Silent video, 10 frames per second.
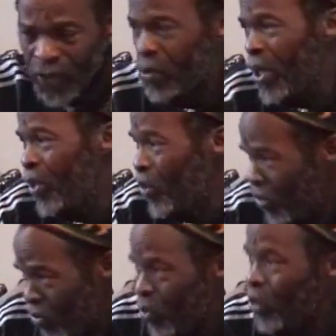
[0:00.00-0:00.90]
everybody
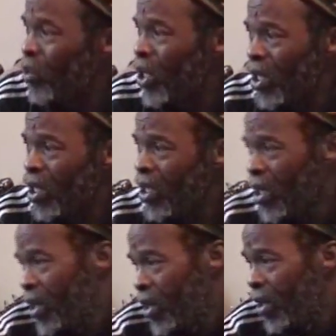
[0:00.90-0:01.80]
would be,
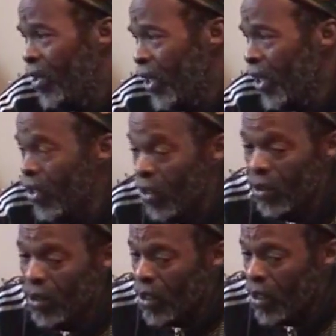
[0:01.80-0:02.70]
you know,
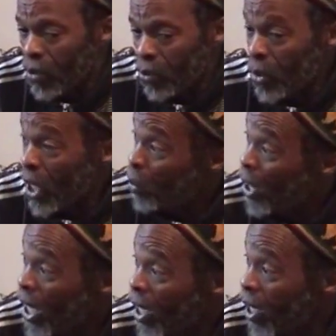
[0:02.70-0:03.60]
be a
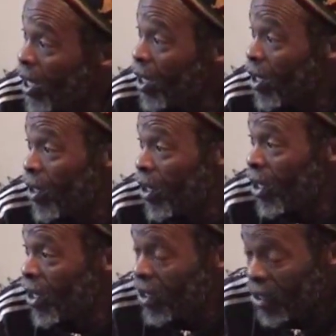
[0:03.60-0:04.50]
Pele or